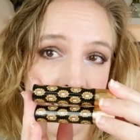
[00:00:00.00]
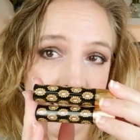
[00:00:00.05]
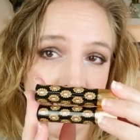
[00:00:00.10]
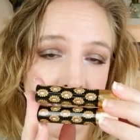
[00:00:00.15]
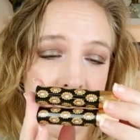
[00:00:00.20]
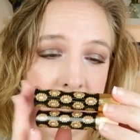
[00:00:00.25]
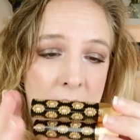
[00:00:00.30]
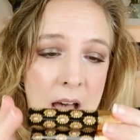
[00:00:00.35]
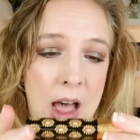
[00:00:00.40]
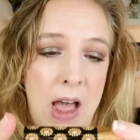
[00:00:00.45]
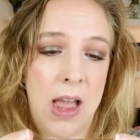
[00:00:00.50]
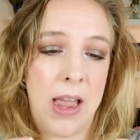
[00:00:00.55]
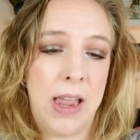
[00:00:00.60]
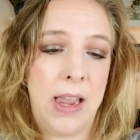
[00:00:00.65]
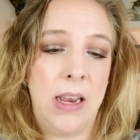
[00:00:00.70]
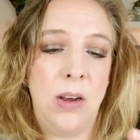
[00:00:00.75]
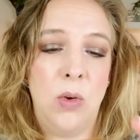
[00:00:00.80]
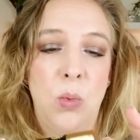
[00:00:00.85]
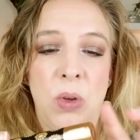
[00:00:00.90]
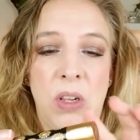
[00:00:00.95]

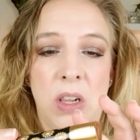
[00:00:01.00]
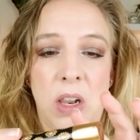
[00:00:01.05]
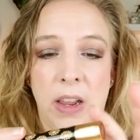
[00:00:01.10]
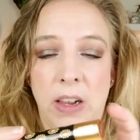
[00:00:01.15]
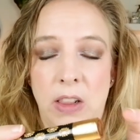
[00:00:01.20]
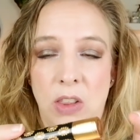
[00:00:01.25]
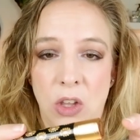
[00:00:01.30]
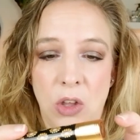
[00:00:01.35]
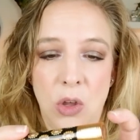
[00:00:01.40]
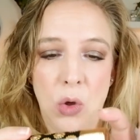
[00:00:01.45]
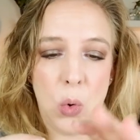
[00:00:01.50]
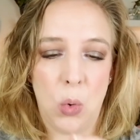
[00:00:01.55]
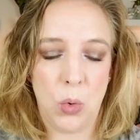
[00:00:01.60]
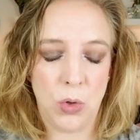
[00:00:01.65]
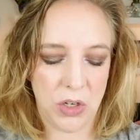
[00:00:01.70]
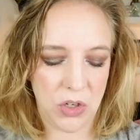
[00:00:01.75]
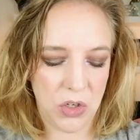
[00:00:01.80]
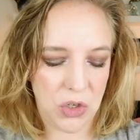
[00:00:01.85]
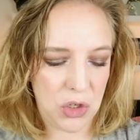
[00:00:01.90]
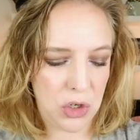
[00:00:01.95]
design with like the
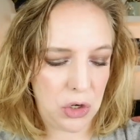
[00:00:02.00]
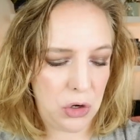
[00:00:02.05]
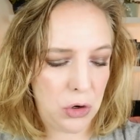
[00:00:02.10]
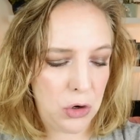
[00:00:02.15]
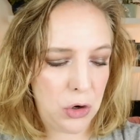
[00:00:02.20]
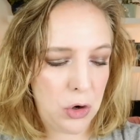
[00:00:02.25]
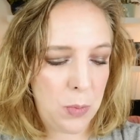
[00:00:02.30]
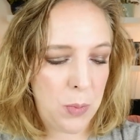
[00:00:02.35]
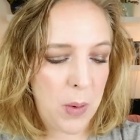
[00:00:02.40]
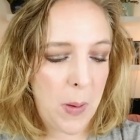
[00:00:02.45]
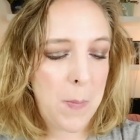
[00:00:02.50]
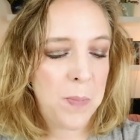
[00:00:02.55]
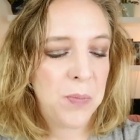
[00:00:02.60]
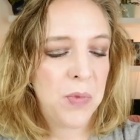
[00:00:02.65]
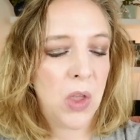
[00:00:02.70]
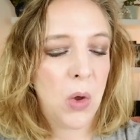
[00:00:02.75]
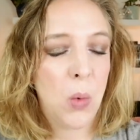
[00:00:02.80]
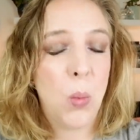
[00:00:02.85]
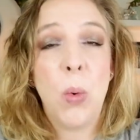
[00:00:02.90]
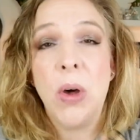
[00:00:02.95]
golden tube.
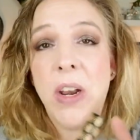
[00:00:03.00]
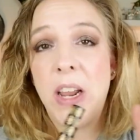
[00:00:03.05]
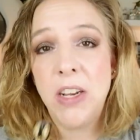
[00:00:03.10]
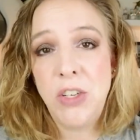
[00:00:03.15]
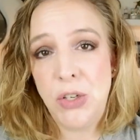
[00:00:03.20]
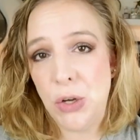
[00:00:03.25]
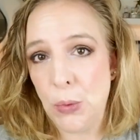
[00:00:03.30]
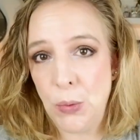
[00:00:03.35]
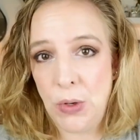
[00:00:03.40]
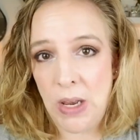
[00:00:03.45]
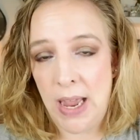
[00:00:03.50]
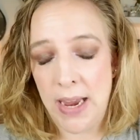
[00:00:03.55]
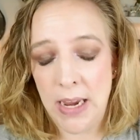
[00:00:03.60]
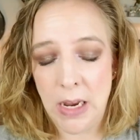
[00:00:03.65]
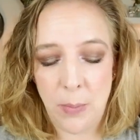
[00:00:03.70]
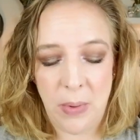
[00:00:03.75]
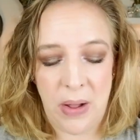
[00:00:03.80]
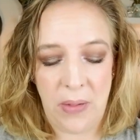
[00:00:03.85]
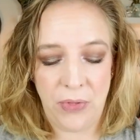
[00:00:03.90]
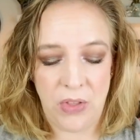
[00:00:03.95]
What I don't
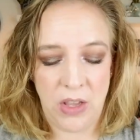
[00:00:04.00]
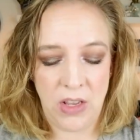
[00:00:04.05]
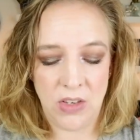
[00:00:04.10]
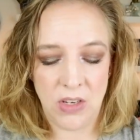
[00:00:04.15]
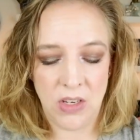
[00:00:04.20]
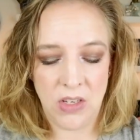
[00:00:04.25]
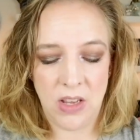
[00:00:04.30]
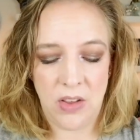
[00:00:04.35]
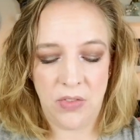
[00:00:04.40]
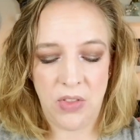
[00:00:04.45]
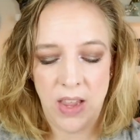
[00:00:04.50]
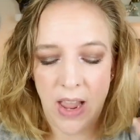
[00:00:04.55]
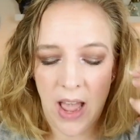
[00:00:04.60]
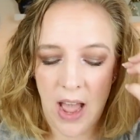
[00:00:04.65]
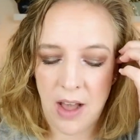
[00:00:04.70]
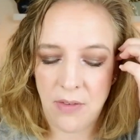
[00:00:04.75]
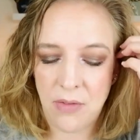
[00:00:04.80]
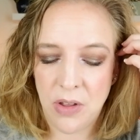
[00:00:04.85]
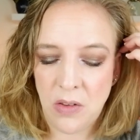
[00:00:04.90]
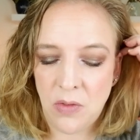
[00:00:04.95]
like about these is that they
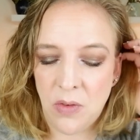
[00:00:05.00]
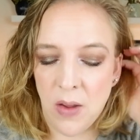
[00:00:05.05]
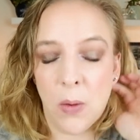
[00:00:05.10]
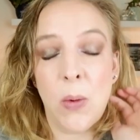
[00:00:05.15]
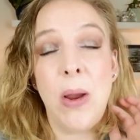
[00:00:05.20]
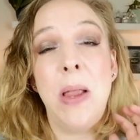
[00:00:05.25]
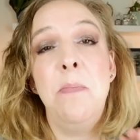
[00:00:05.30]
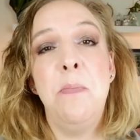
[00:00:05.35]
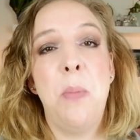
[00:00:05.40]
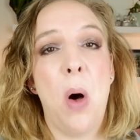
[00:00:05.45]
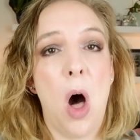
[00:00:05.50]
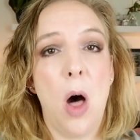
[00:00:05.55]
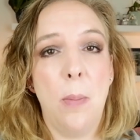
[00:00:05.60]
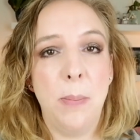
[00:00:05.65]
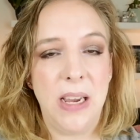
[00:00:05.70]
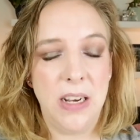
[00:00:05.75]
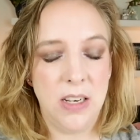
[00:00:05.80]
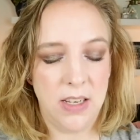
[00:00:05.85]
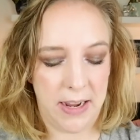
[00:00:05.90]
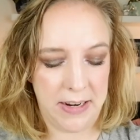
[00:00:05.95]
have a very
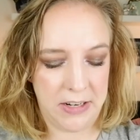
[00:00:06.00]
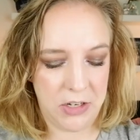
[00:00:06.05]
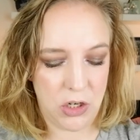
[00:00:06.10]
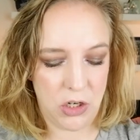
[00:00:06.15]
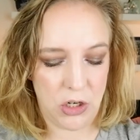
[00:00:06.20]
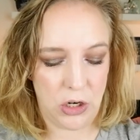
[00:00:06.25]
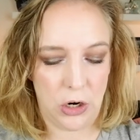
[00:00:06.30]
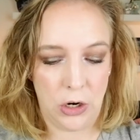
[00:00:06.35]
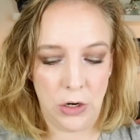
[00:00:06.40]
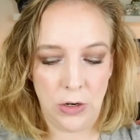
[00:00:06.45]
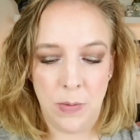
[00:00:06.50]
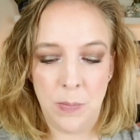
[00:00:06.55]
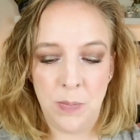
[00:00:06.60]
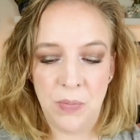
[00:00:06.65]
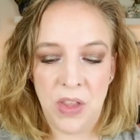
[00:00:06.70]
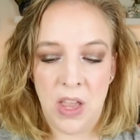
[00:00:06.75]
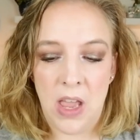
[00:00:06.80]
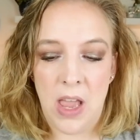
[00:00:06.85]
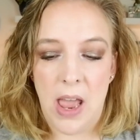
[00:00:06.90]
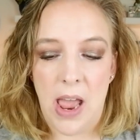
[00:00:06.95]
balmy texture.
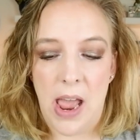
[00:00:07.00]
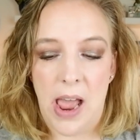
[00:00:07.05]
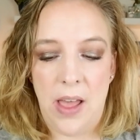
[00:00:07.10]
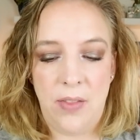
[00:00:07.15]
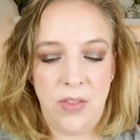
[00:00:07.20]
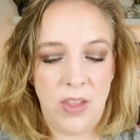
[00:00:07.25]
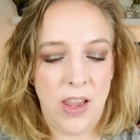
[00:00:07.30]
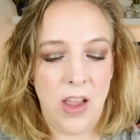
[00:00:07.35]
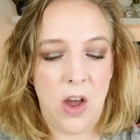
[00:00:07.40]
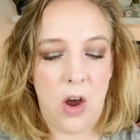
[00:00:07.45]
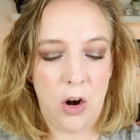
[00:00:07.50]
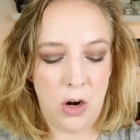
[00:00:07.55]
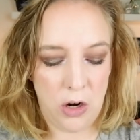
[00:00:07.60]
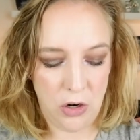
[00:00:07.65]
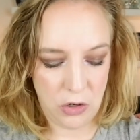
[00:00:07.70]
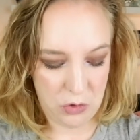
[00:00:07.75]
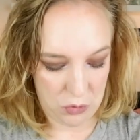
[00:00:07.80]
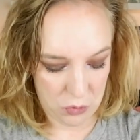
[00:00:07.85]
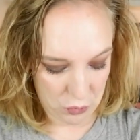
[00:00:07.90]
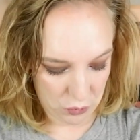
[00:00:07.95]
And they
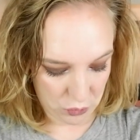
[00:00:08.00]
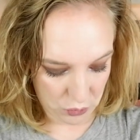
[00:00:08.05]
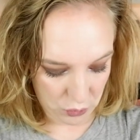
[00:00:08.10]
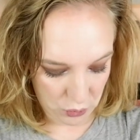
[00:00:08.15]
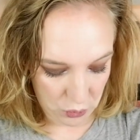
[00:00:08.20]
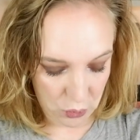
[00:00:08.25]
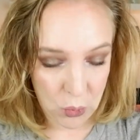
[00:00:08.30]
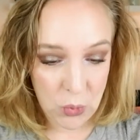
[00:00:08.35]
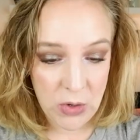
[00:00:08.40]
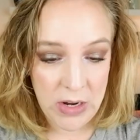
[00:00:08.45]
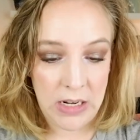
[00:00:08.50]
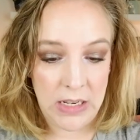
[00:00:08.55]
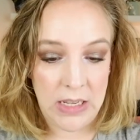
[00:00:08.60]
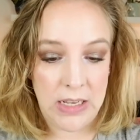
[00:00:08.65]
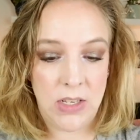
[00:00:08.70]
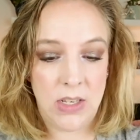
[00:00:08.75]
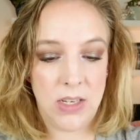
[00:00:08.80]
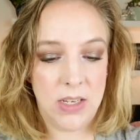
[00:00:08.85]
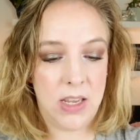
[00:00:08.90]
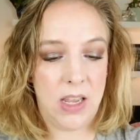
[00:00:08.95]
are
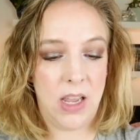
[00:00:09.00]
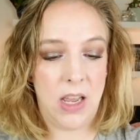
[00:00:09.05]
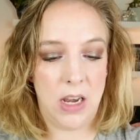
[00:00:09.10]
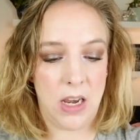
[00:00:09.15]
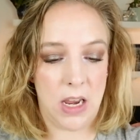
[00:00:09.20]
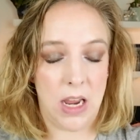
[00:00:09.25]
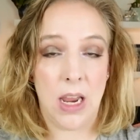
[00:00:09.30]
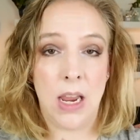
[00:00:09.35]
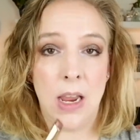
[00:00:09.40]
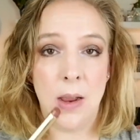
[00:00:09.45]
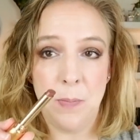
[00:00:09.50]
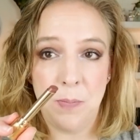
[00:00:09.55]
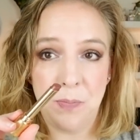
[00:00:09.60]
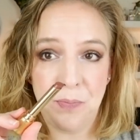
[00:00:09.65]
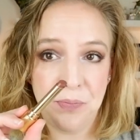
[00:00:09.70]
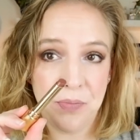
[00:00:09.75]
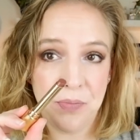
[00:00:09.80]
really skinny